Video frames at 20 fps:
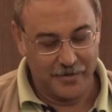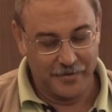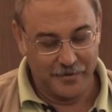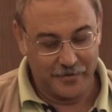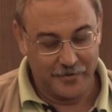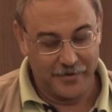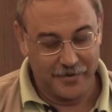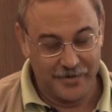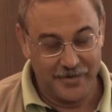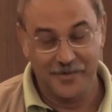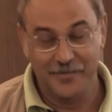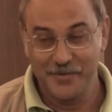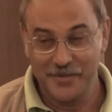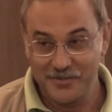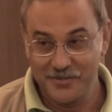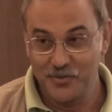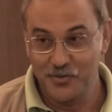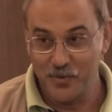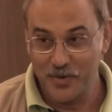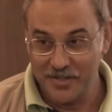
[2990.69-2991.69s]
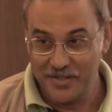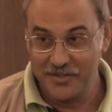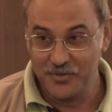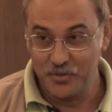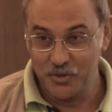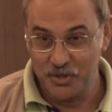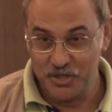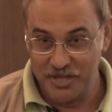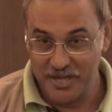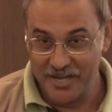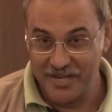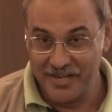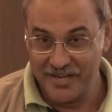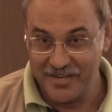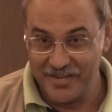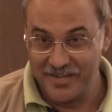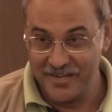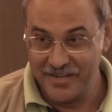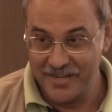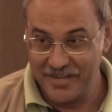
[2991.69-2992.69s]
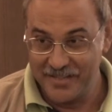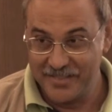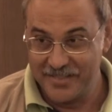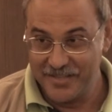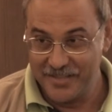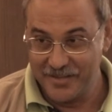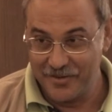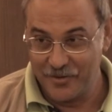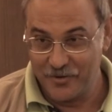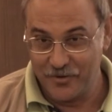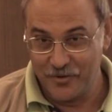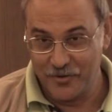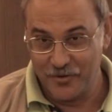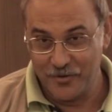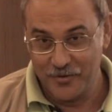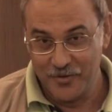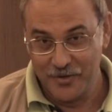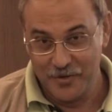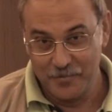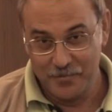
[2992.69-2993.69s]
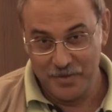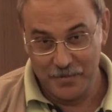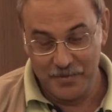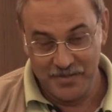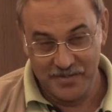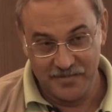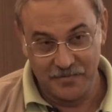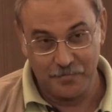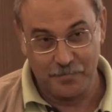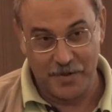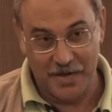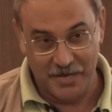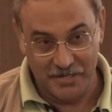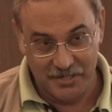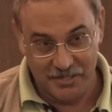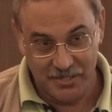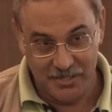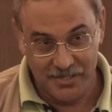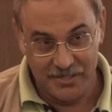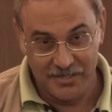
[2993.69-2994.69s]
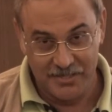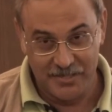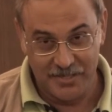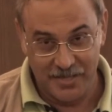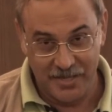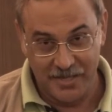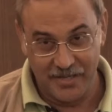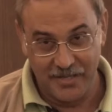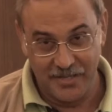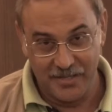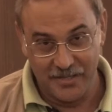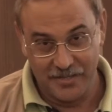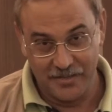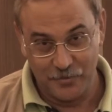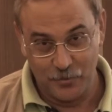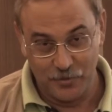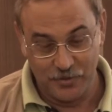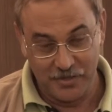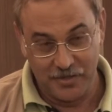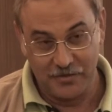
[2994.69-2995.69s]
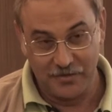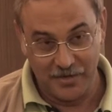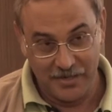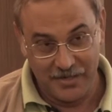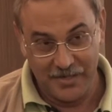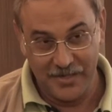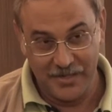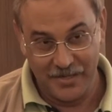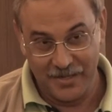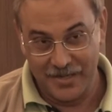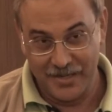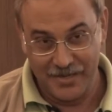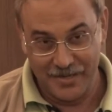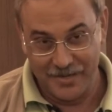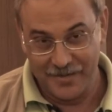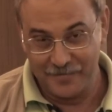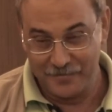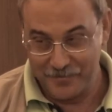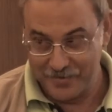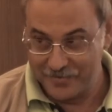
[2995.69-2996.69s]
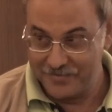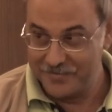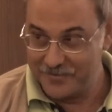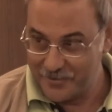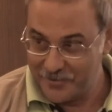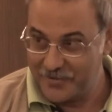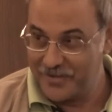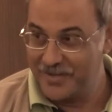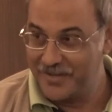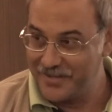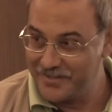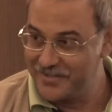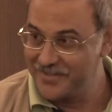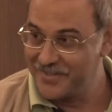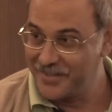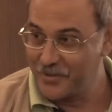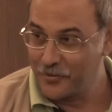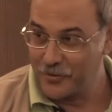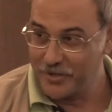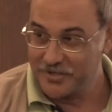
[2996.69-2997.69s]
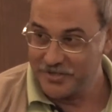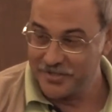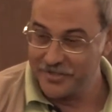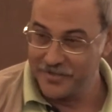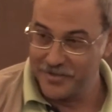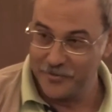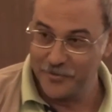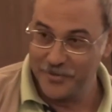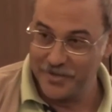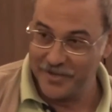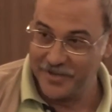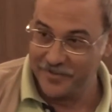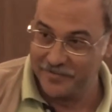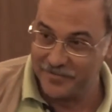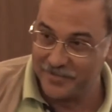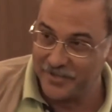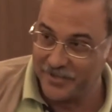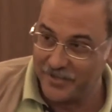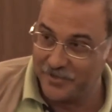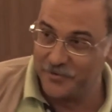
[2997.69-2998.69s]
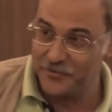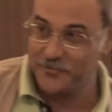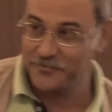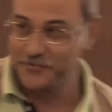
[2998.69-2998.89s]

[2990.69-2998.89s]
conundrum as to whether to share the data or maybe just partially share the total reading. Okay, this is the question that we have. Thank you.